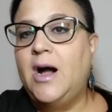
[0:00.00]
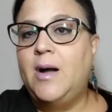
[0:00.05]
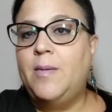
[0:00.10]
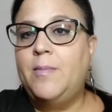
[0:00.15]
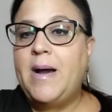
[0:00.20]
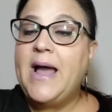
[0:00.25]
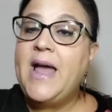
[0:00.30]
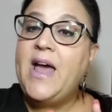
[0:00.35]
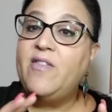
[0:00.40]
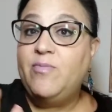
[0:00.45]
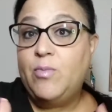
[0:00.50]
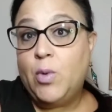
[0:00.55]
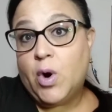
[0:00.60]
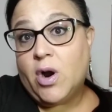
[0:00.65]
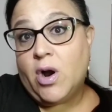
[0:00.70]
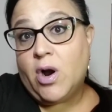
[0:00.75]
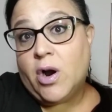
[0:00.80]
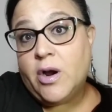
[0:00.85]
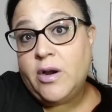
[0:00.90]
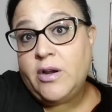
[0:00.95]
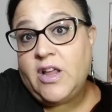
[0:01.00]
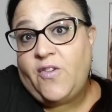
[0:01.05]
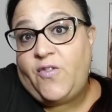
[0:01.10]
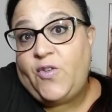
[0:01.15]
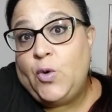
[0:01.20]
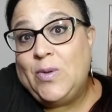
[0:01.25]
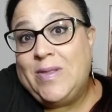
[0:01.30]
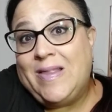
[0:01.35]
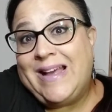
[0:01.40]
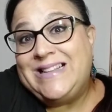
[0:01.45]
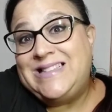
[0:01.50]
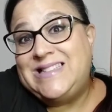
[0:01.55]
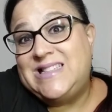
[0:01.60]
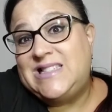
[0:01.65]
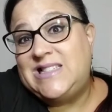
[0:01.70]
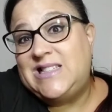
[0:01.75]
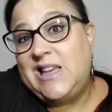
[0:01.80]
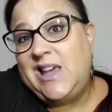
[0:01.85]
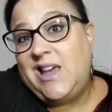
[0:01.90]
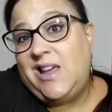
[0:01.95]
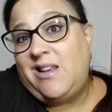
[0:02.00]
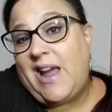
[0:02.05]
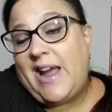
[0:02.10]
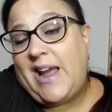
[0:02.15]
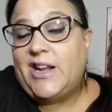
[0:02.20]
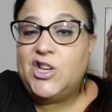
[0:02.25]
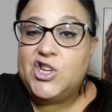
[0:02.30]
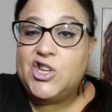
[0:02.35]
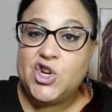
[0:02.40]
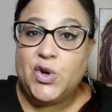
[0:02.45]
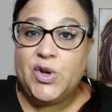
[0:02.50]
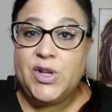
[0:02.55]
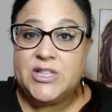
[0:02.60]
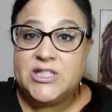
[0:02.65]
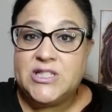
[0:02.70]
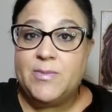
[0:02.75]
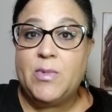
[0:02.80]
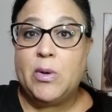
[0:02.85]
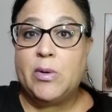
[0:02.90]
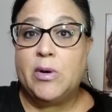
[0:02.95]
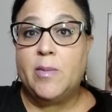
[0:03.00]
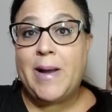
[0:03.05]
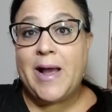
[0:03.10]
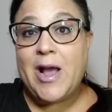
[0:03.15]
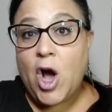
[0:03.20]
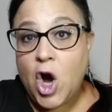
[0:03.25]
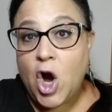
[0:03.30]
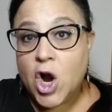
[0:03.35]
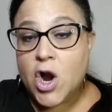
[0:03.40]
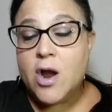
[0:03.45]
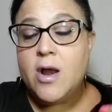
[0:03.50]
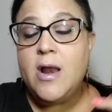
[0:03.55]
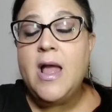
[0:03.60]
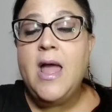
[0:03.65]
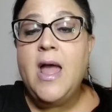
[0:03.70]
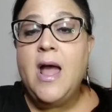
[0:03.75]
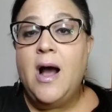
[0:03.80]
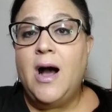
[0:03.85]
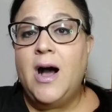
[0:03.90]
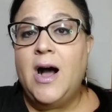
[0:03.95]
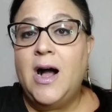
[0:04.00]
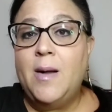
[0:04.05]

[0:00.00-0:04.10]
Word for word: Um, I have more art. If you would like to see it, I can show you some more of my art.